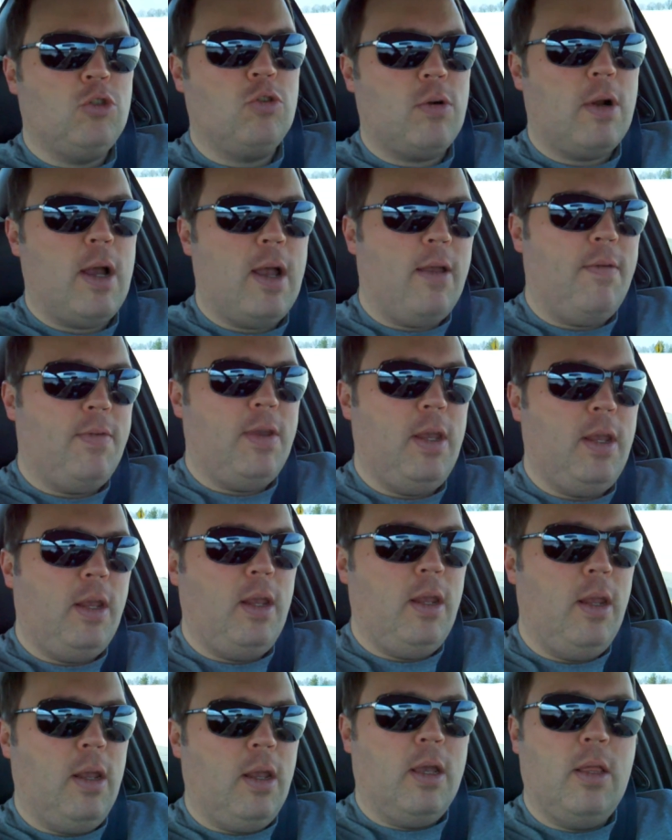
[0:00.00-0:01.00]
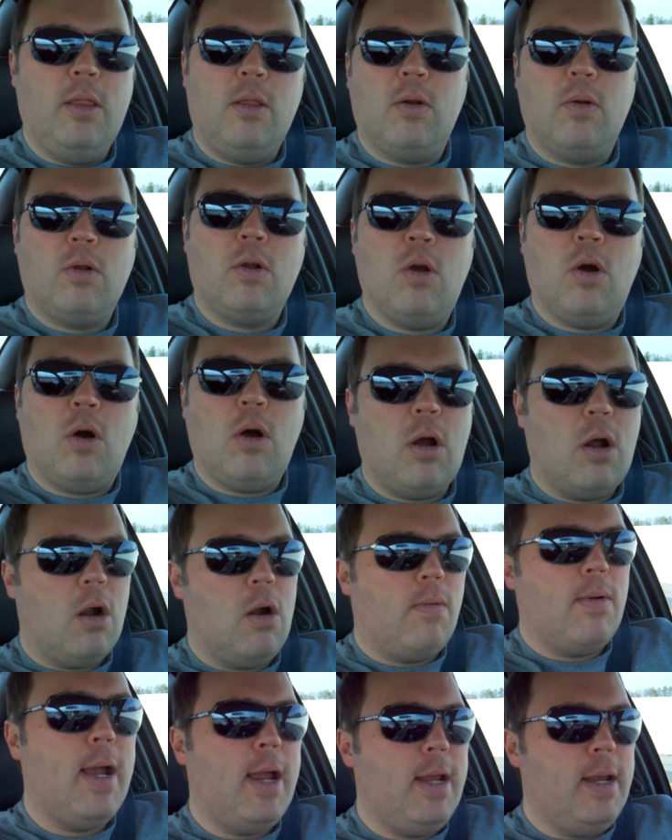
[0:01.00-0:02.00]
driving in the
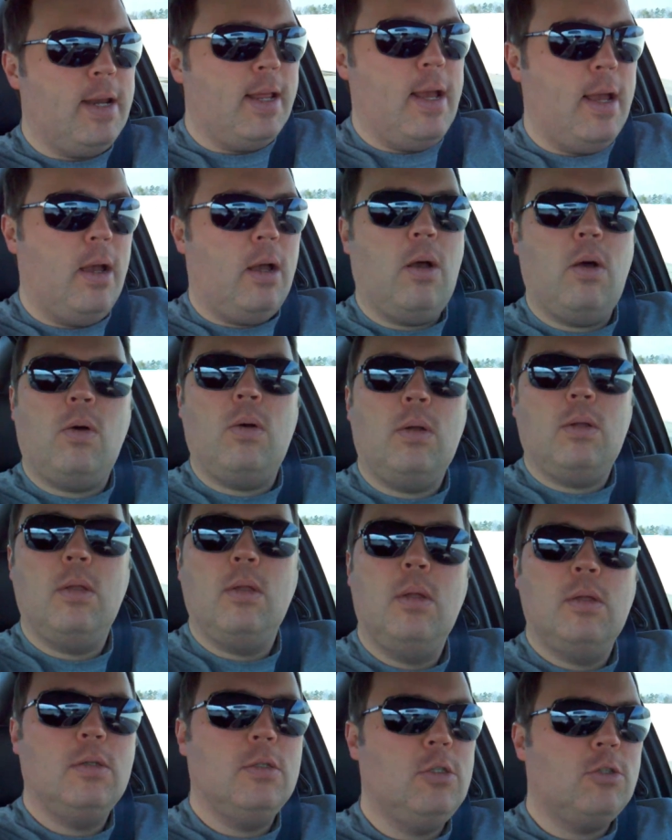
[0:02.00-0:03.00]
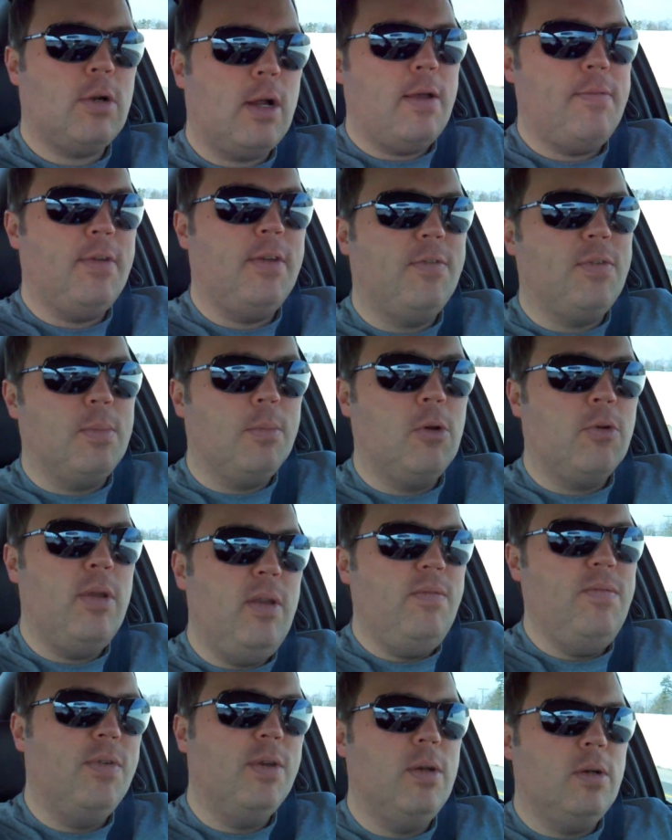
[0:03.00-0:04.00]
car right now, driving from
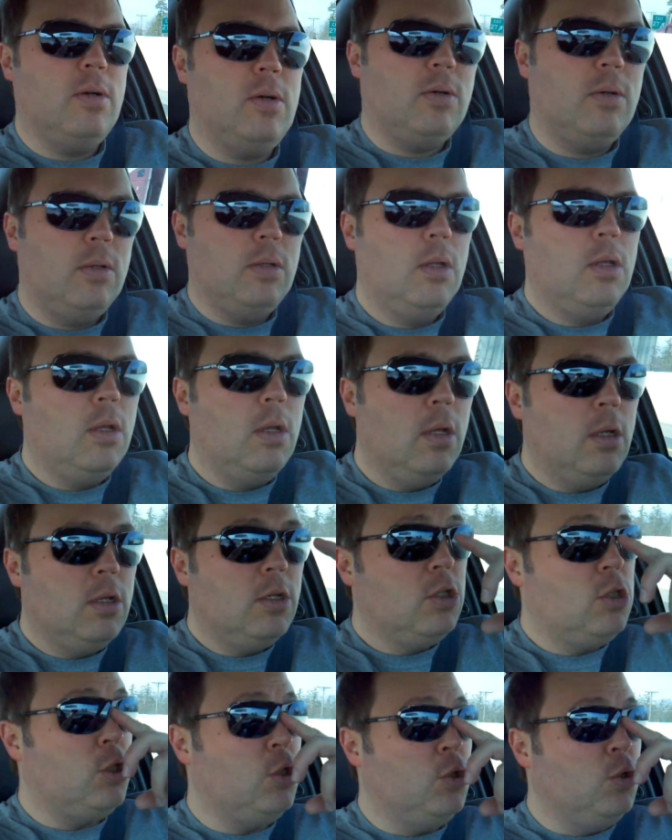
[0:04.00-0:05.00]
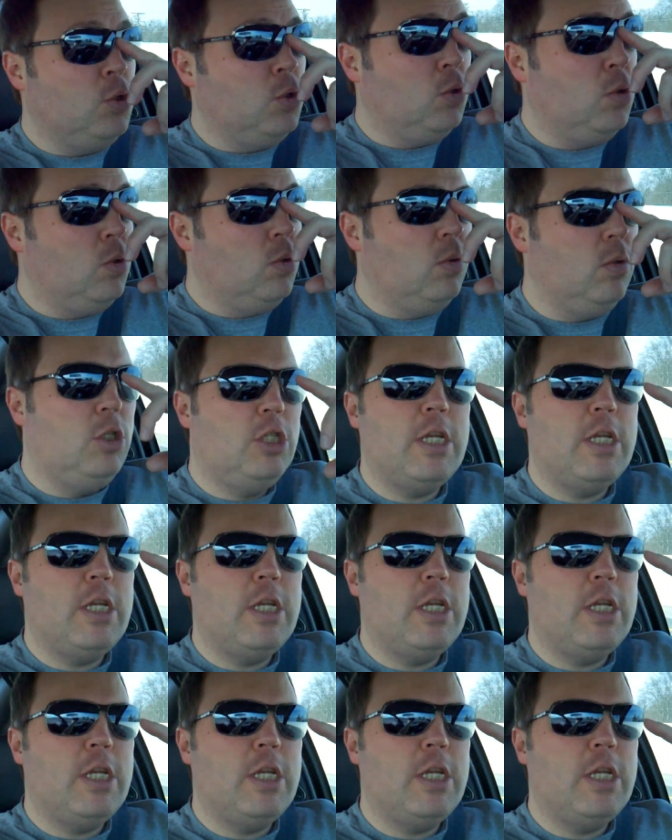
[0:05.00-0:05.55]
Greenville to